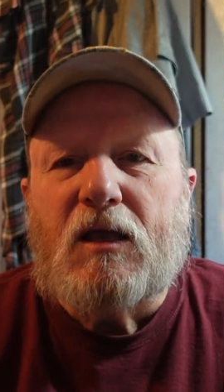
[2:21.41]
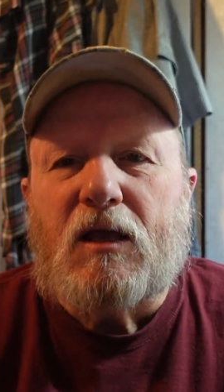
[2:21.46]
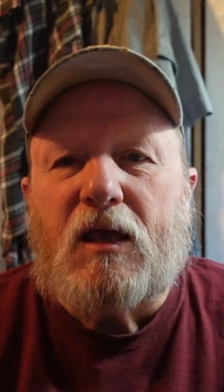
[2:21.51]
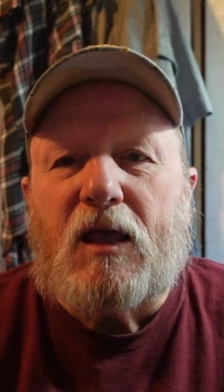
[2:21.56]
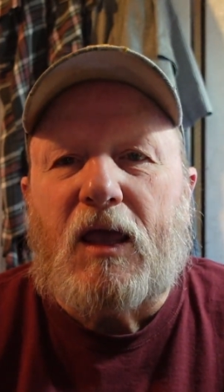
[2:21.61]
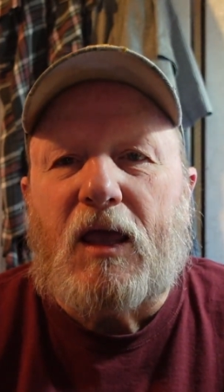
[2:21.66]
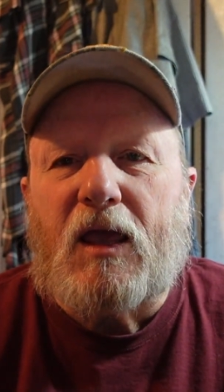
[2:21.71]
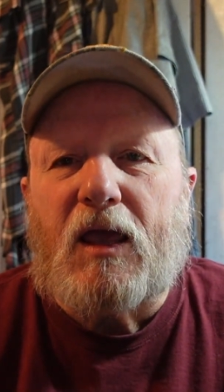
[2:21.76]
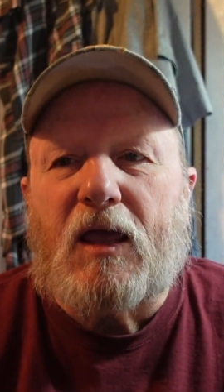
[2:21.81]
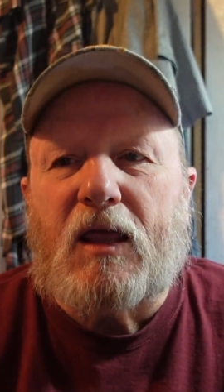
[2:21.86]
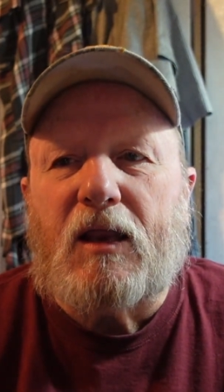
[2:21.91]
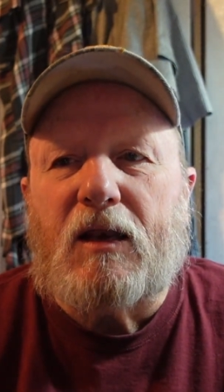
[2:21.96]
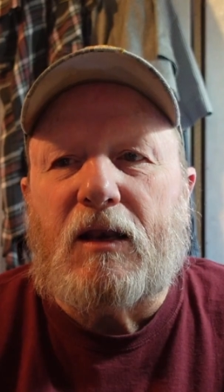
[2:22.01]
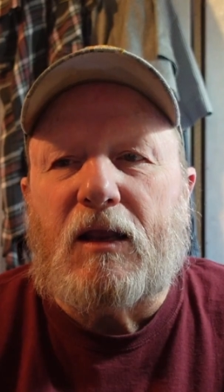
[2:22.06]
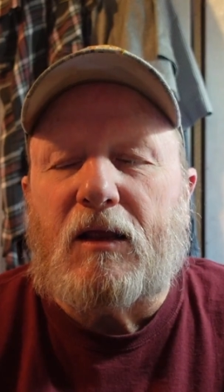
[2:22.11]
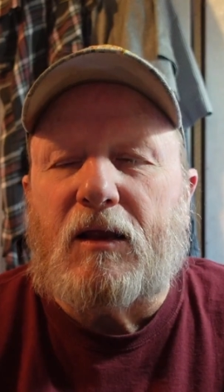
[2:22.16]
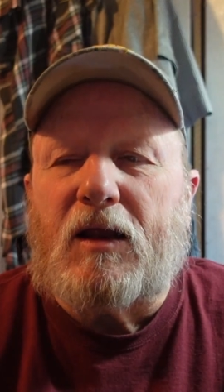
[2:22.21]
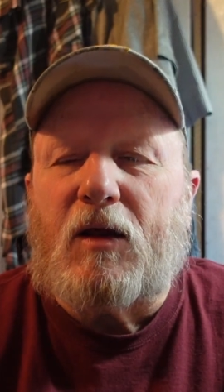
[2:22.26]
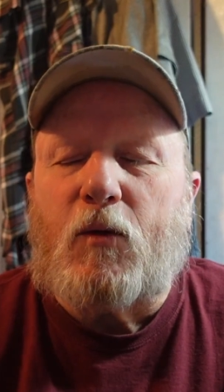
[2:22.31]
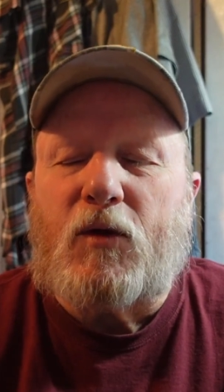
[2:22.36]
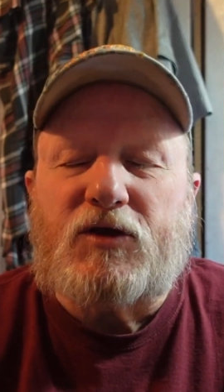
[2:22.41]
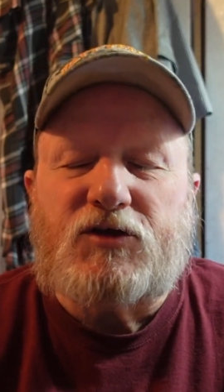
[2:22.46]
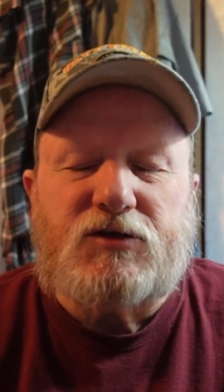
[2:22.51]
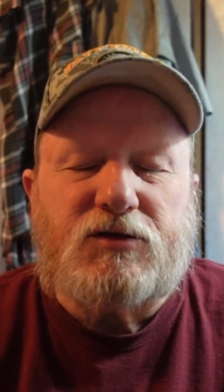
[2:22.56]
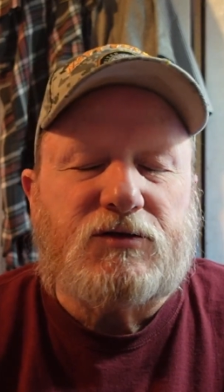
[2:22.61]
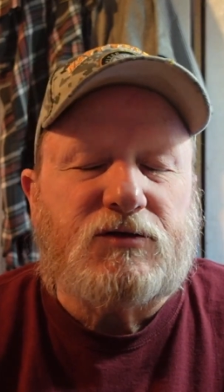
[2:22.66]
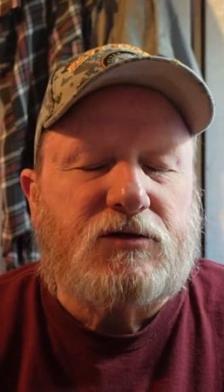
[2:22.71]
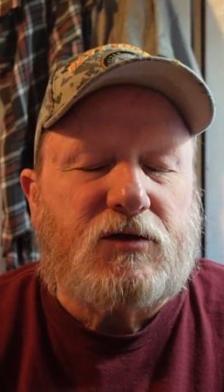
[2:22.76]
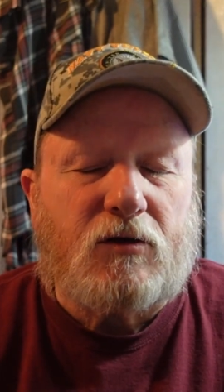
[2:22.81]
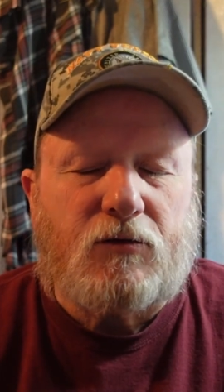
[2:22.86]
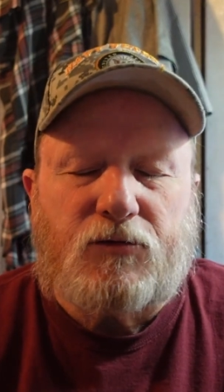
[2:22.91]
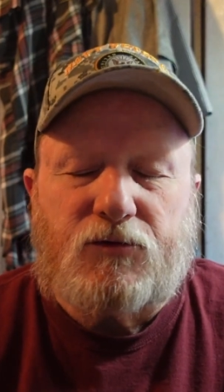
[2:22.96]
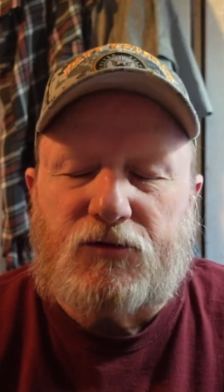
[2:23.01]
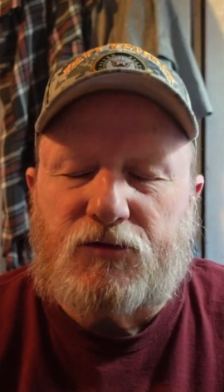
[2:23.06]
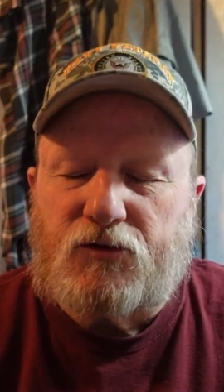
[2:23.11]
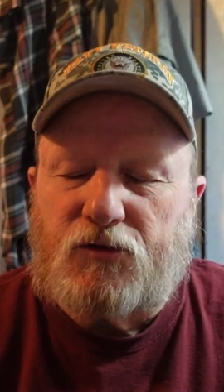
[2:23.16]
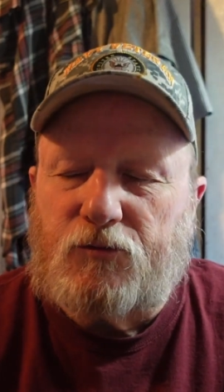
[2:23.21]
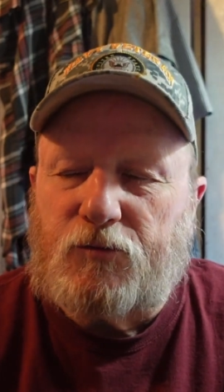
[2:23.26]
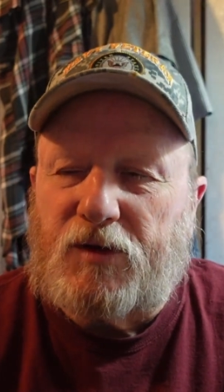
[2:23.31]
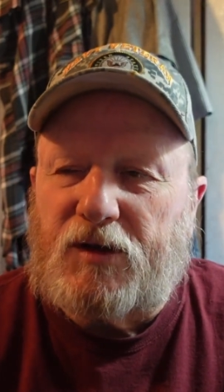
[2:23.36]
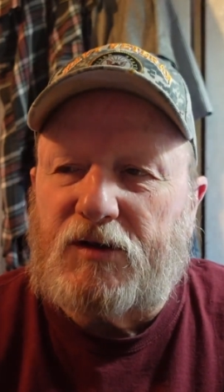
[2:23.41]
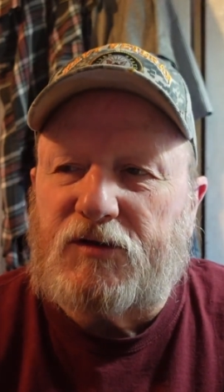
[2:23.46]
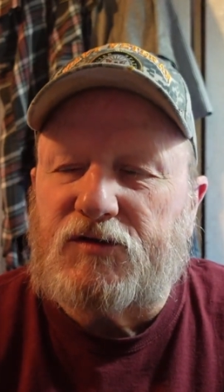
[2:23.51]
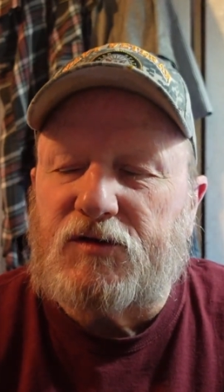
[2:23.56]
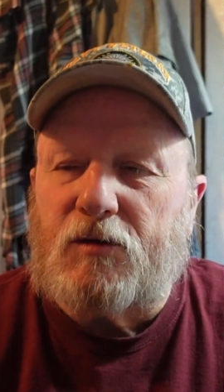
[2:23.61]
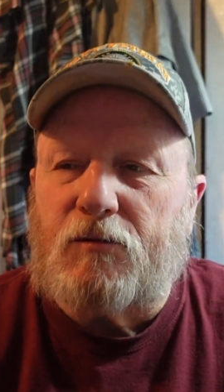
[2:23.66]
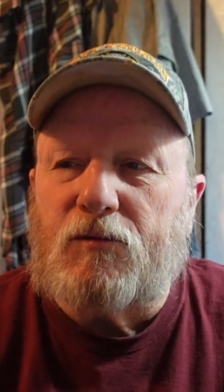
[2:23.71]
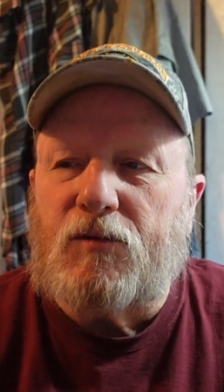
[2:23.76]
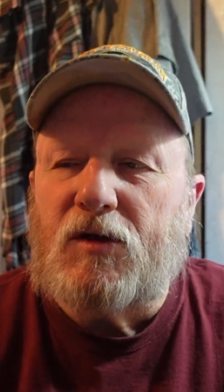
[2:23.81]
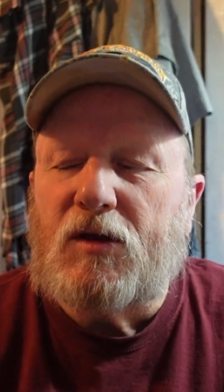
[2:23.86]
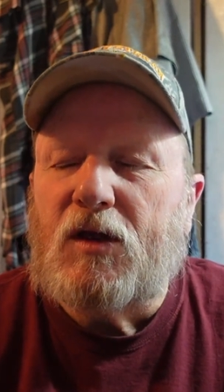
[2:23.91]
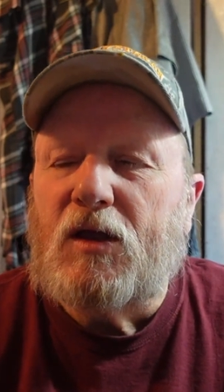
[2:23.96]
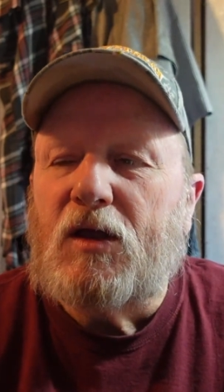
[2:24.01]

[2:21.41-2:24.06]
and not widgeon, excuse me, some